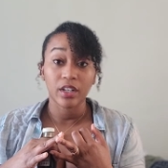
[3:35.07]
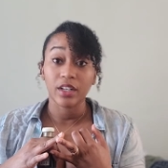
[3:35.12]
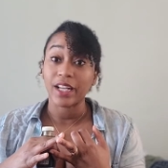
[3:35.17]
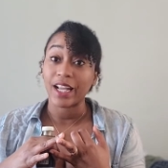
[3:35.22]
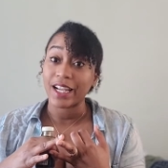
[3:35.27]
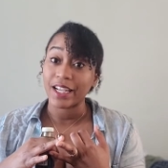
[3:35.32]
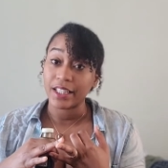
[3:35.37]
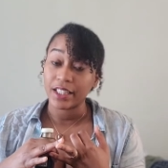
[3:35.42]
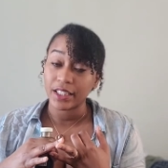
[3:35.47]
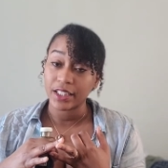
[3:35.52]

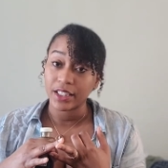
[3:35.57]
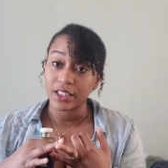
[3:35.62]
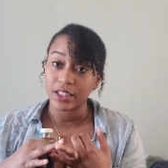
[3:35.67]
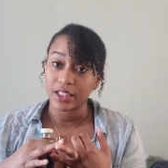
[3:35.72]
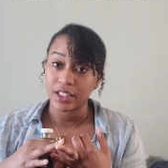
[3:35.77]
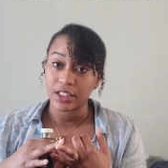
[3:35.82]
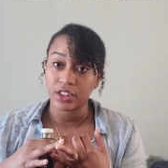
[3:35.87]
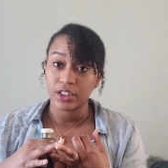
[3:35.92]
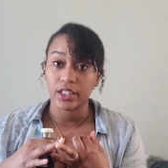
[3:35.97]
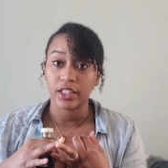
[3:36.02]
aiding in
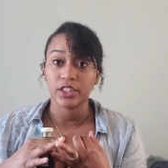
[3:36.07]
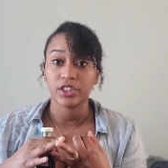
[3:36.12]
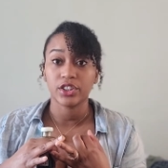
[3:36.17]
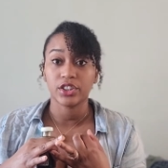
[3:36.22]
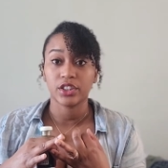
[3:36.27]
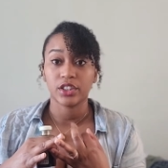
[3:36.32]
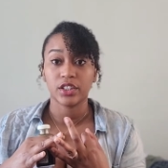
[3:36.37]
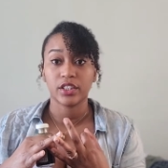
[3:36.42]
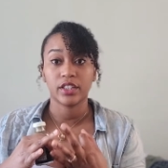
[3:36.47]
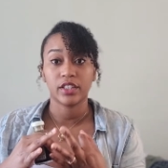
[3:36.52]

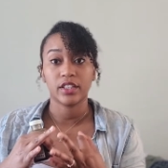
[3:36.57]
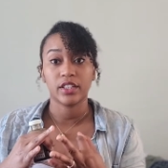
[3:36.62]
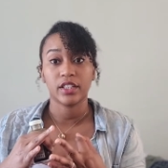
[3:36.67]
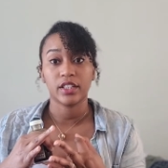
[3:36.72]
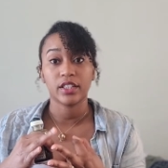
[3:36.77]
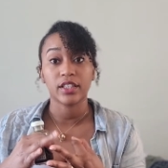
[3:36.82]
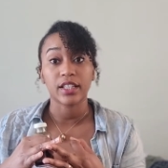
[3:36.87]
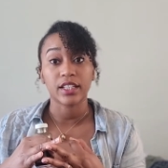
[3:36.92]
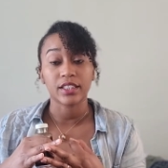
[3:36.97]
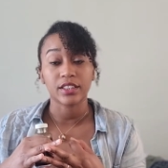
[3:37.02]
digestion
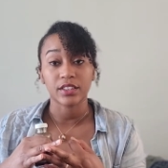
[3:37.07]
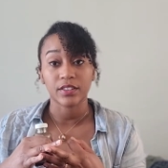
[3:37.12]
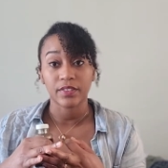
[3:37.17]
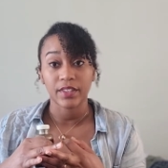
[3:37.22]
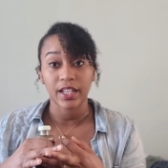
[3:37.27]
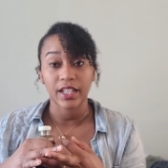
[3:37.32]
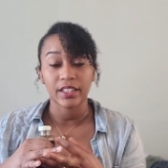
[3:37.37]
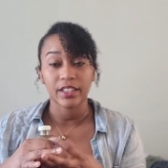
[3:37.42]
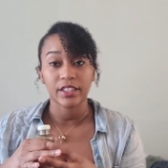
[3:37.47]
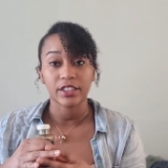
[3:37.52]
and things of
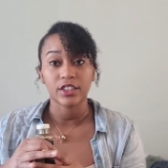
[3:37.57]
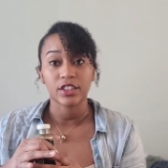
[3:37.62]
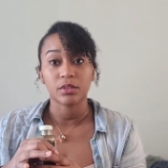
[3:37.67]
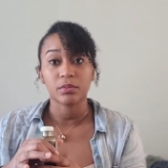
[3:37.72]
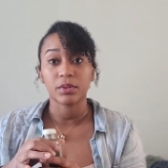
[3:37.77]
that nature,